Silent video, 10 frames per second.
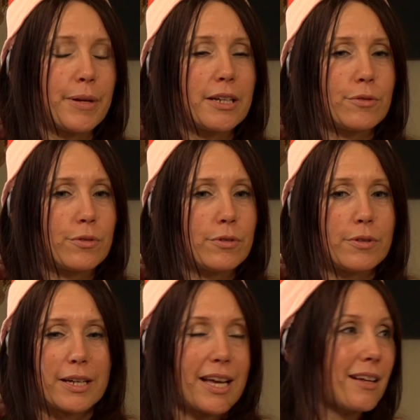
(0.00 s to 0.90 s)
But
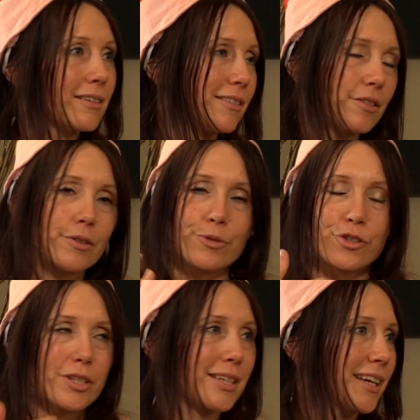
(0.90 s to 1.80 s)
again, it was
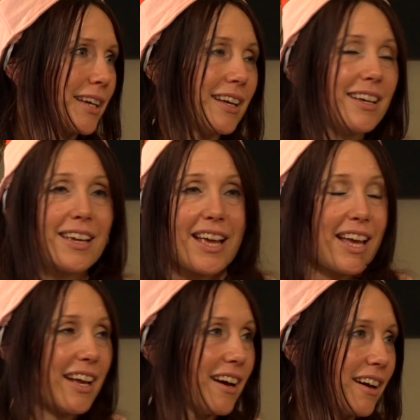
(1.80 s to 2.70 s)
just like,
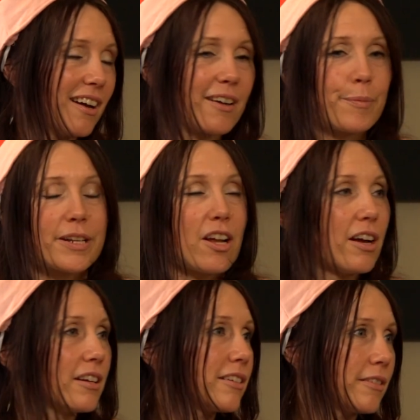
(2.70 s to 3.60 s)
hey, haha, but
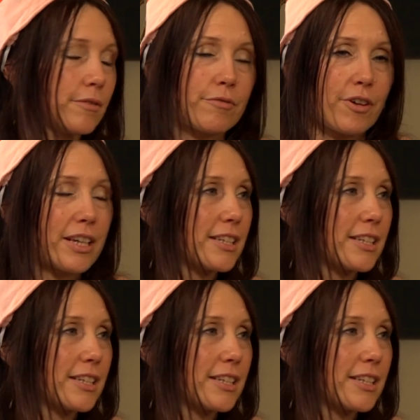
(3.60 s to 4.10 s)
not, right?